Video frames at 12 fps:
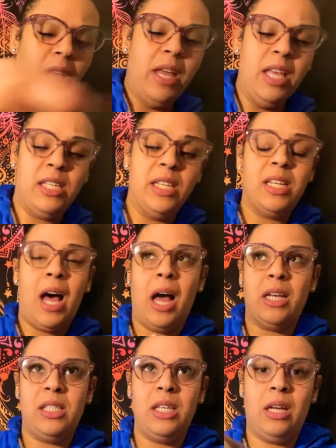Is it
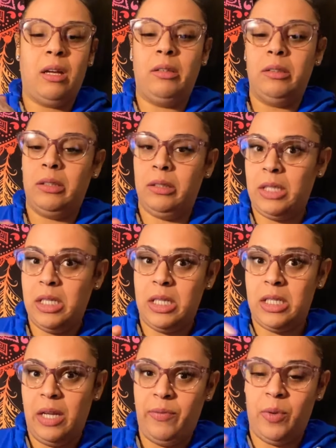toxic? That's the
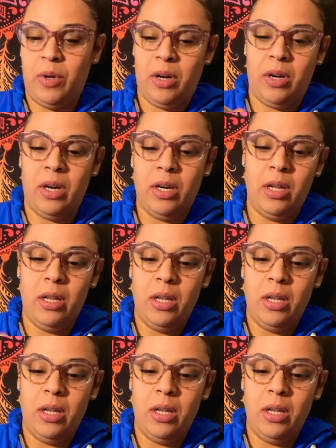devil card.